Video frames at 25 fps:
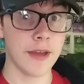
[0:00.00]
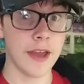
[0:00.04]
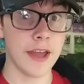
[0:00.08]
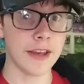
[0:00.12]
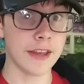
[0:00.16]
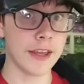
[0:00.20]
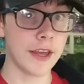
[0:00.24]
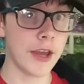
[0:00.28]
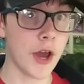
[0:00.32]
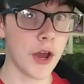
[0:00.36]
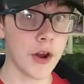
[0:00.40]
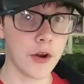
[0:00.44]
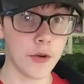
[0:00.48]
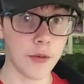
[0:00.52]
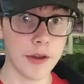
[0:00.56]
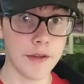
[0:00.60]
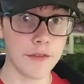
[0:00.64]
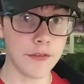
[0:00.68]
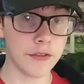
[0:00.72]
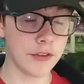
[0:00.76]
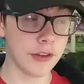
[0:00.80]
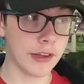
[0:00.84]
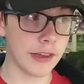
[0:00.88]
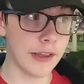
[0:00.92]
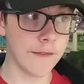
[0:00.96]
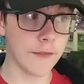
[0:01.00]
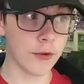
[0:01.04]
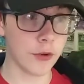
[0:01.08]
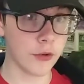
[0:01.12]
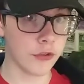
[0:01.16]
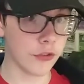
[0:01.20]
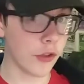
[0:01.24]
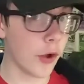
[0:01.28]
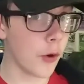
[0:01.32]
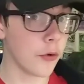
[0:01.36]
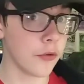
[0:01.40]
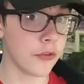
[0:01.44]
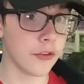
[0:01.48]
And Keanu Reeves
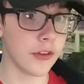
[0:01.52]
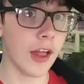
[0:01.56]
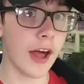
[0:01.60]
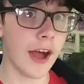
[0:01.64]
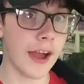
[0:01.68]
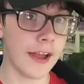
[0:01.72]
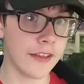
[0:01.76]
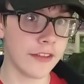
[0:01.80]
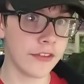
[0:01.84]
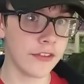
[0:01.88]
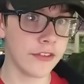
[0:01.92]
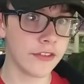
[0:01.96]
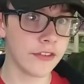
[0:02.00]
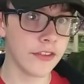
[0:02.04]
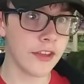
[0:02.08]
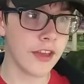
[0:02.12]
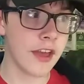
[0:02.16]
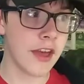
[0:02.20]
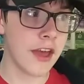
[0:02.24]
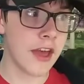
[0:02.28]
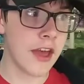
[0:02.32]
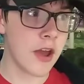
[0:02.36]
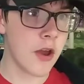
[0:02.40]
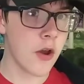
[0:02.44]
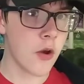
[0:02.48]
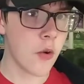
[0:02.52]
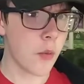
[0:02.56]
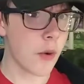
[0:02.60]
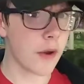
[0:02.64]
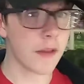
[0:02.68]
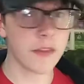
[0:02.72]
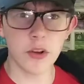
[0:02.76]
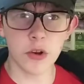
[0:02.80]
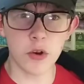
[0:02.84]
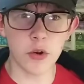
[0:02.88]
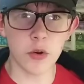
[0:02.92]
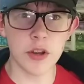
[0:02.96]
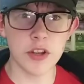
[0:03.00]
delivers those lines
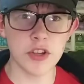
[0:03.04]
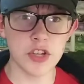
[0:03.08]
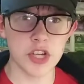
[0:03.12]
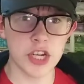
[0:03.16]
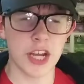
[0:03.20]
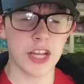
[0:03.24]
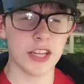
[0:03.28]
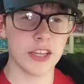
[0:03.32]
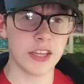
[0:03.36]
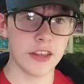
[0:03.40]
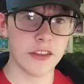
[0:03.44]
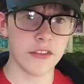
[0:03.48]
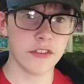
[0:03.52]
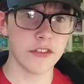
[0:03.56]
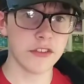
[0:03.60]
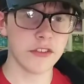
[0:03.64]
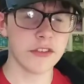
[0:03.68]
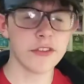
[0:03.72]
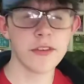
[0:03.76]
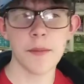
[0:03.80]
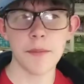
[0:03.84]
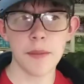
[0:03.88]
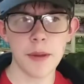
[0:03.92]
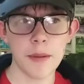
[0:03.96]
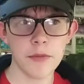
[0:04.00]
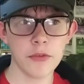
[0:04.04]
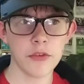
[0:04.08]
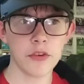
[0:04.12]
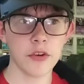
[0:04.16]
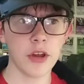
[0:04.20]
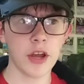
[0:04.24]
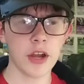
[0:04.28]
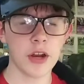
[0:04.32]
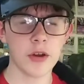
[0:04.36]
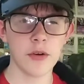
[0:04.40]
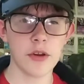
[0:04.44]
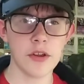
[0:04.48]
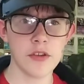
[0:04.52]
when they're cringy, at least. Sometimes they're
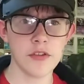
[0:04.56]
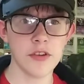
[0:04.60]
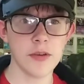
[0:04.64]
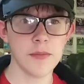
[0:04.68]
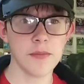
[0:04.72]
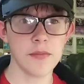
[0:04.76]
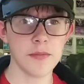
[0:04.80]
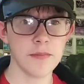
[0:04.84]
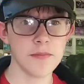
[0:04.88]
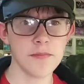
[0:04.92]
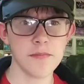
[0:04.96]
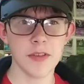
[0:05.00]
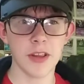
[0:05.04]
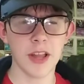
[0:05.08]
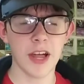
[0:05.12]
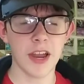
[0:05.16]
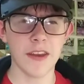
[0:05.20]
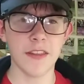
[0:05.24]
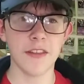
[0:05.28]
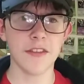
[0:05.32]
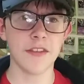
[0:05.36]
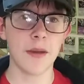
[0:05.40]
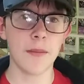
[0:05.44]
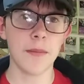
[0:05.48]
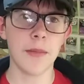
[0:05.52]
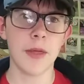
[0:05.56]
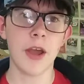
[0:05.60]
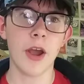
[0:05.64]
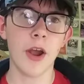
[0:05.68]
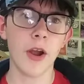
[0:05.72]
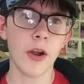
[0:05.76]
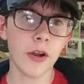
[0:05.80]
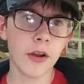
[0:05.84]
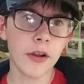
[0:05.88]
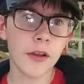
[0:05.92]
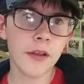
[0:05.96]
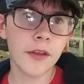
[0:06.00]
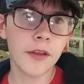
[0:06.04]
not cringy, but a lot of the time they are.